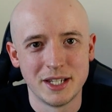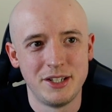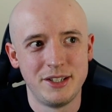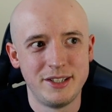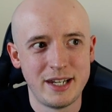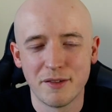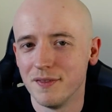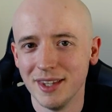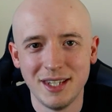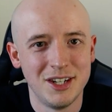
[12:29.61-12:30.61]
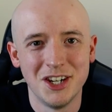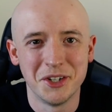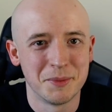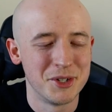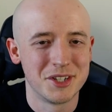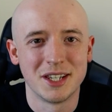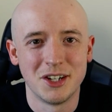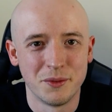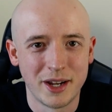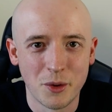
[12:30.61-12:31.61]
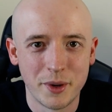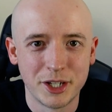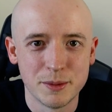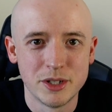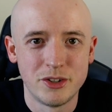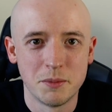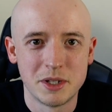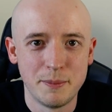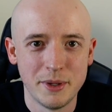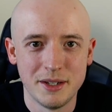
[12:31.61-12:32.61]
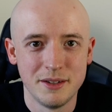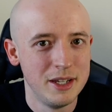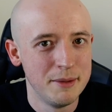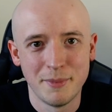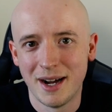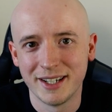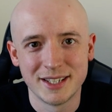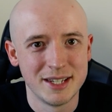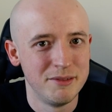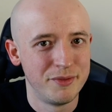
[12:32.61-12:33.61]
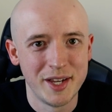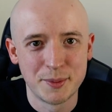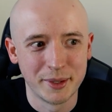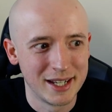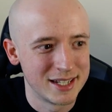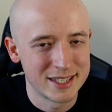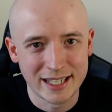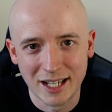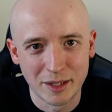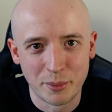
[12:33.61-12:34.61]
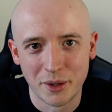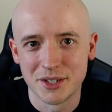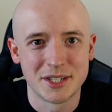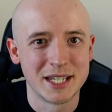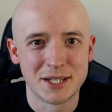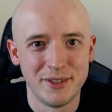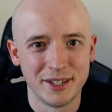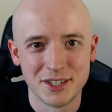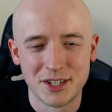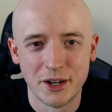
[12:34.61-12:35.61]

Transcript: I definitely didn't know as much as I know now when it comes to dropshipping, marketing, Facebook ads, scaling products at six figures.